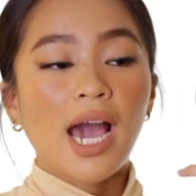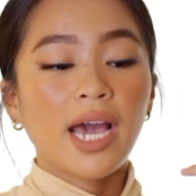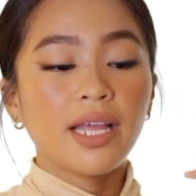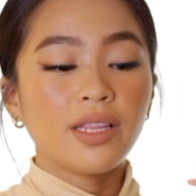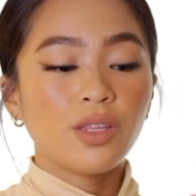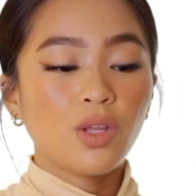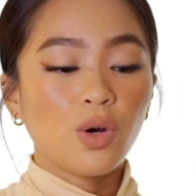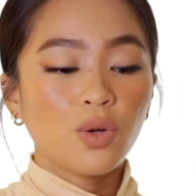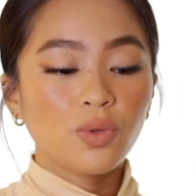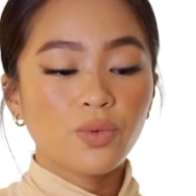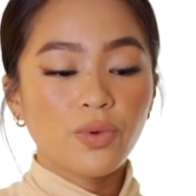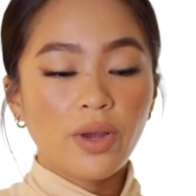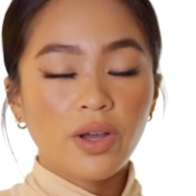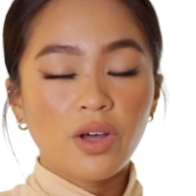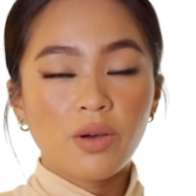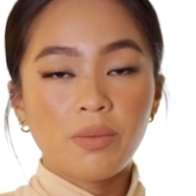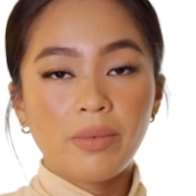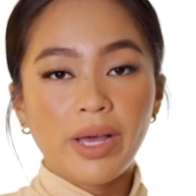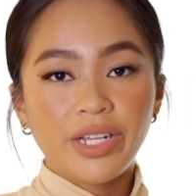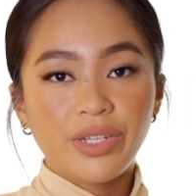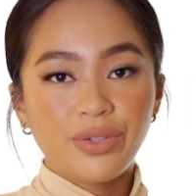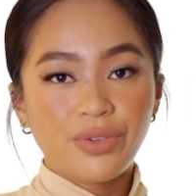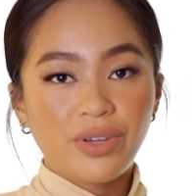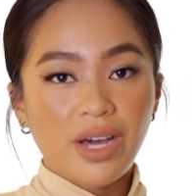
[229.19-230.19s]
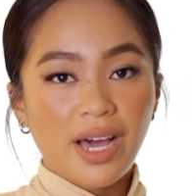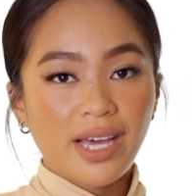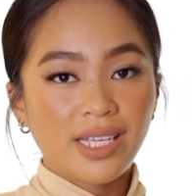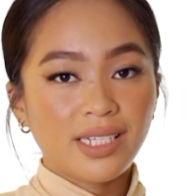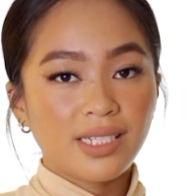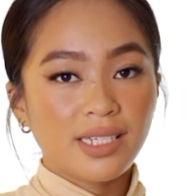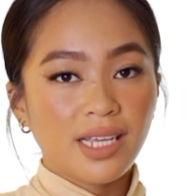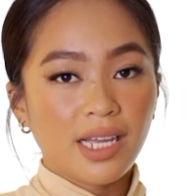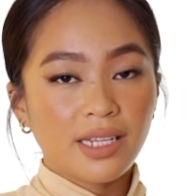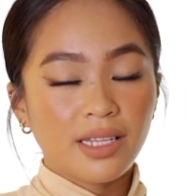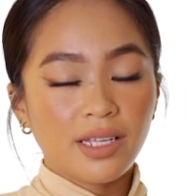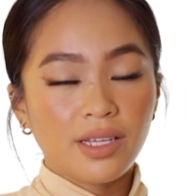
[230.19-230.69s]
I don't recommend you
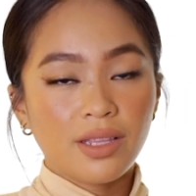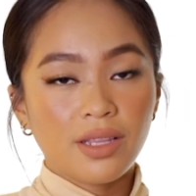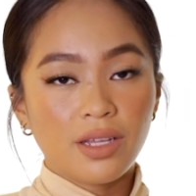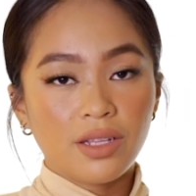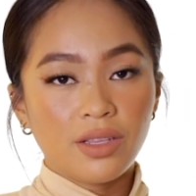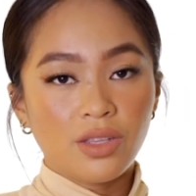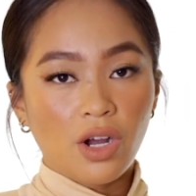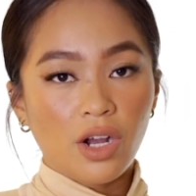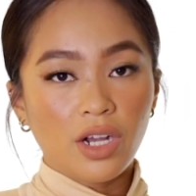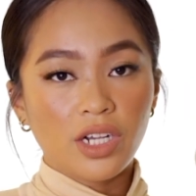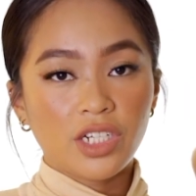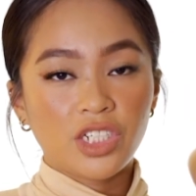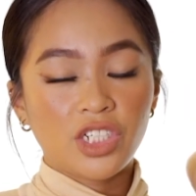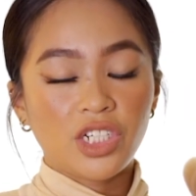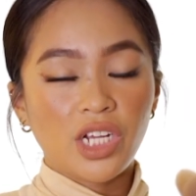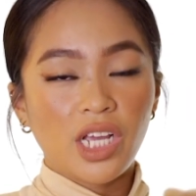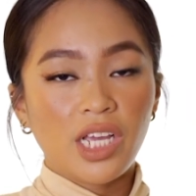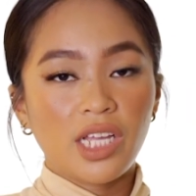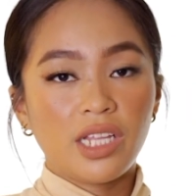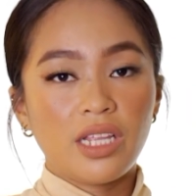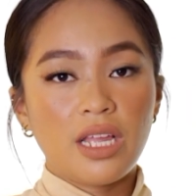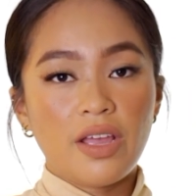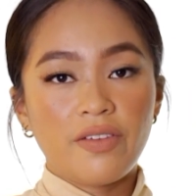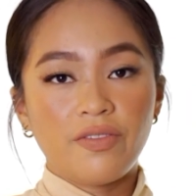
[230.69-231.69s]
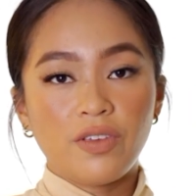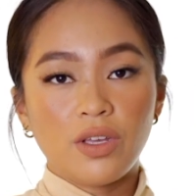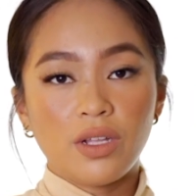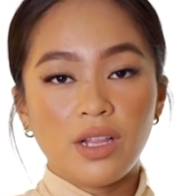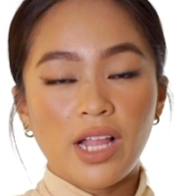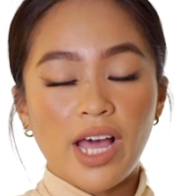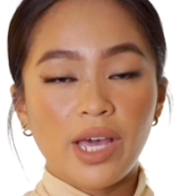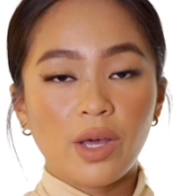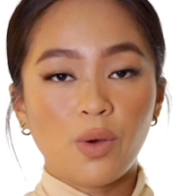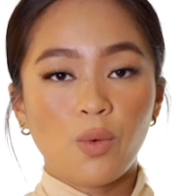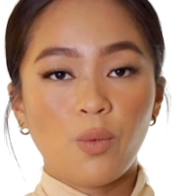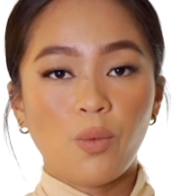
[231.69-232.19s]
guys getting the dark shade if you
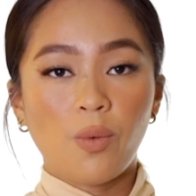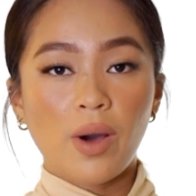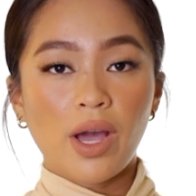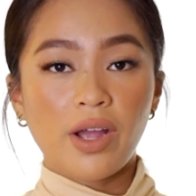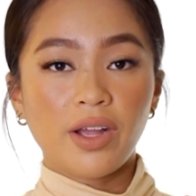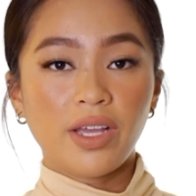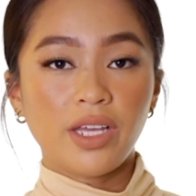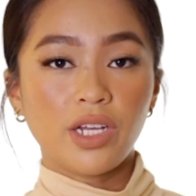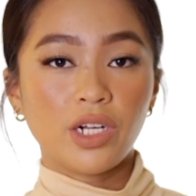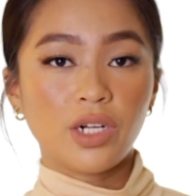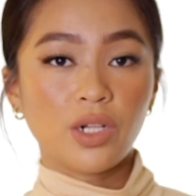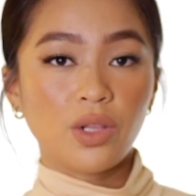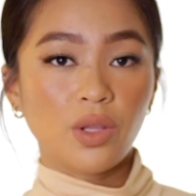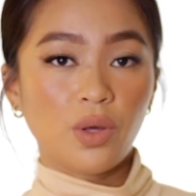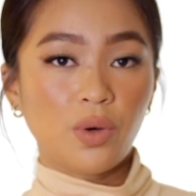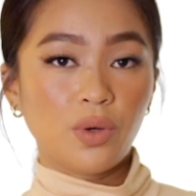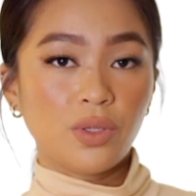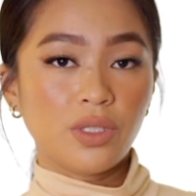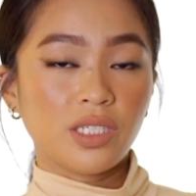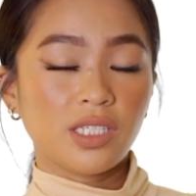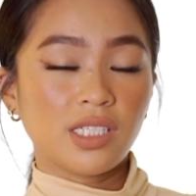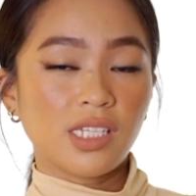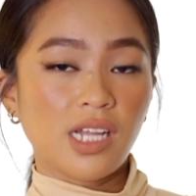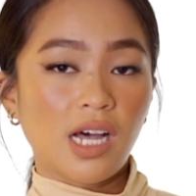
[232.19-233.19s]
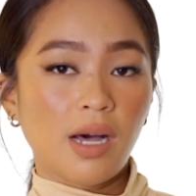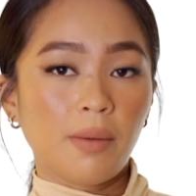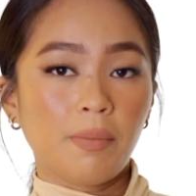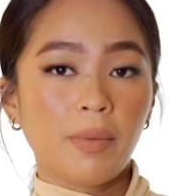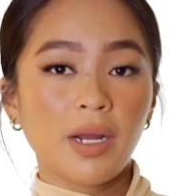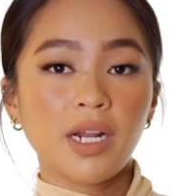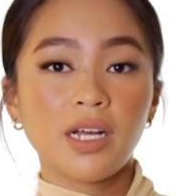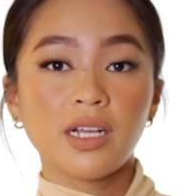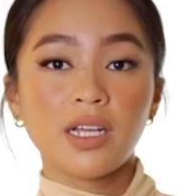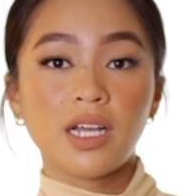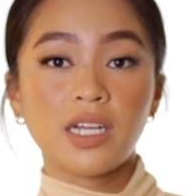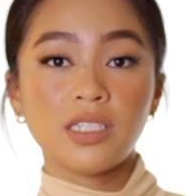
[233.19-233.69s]
like wearing clothes na
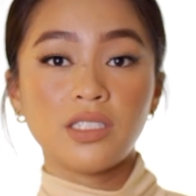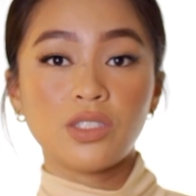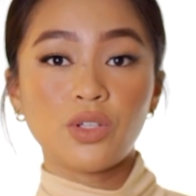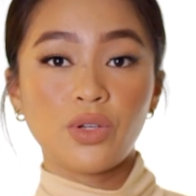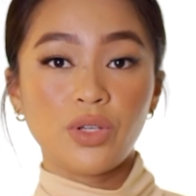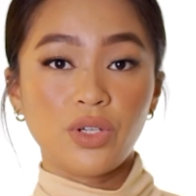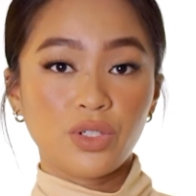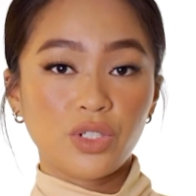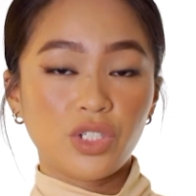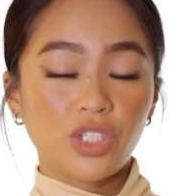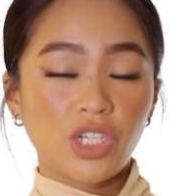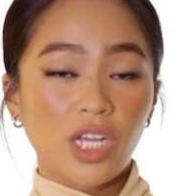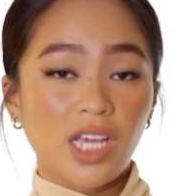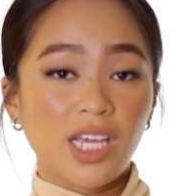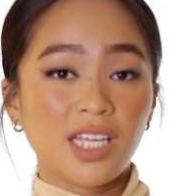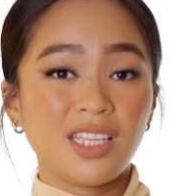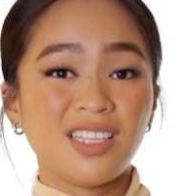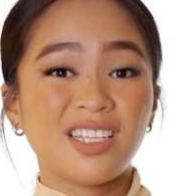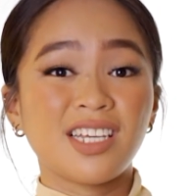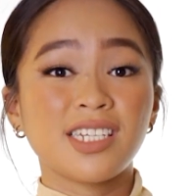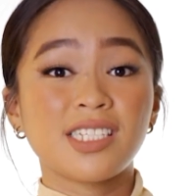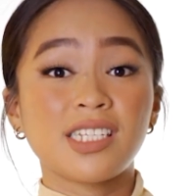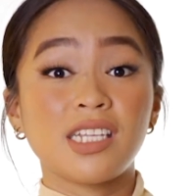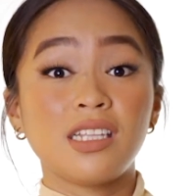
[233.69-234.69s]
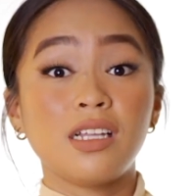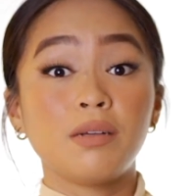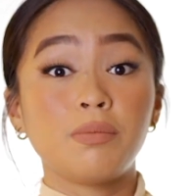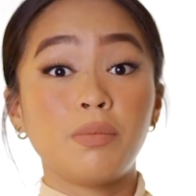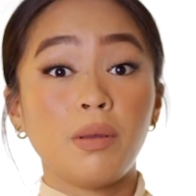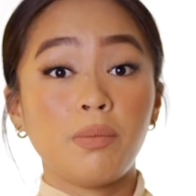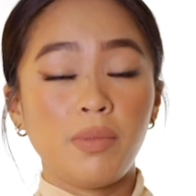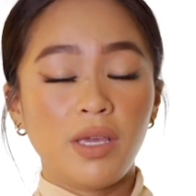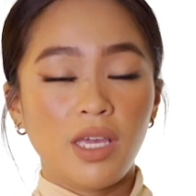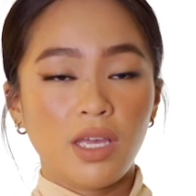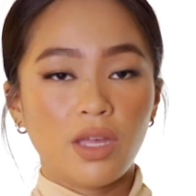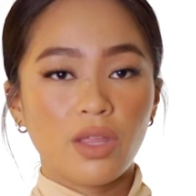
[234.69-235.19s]
parang ganito yung shade kasi
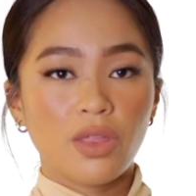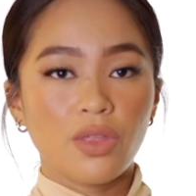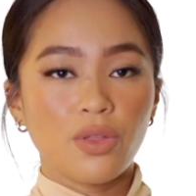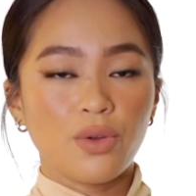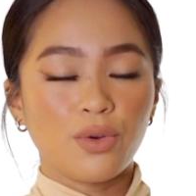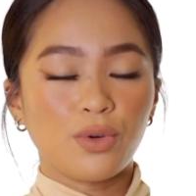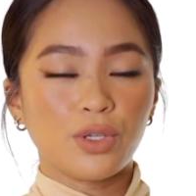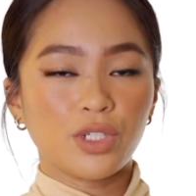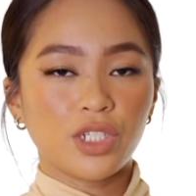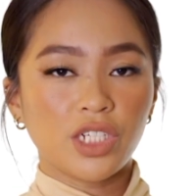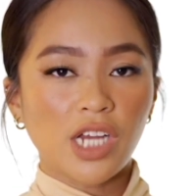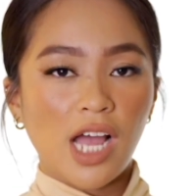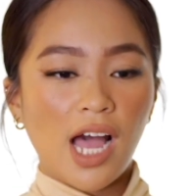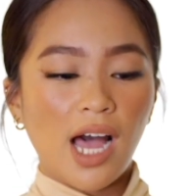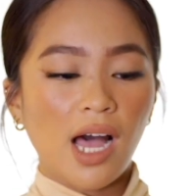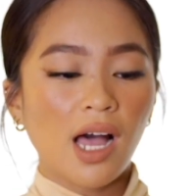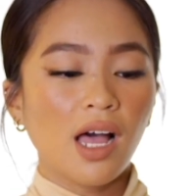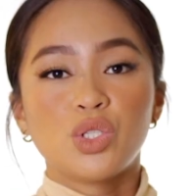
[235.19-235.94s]
nagpipeak through siya.